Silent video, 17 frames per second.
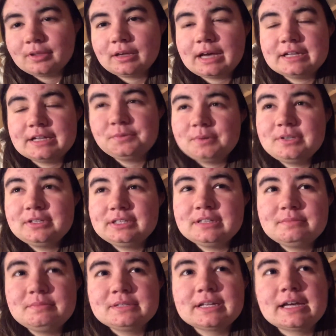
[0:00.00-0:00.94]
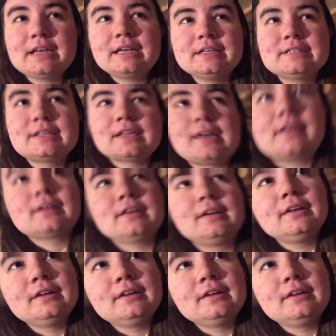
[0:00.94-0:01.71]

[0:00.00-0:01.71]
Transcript: That's what it seems like. It's like,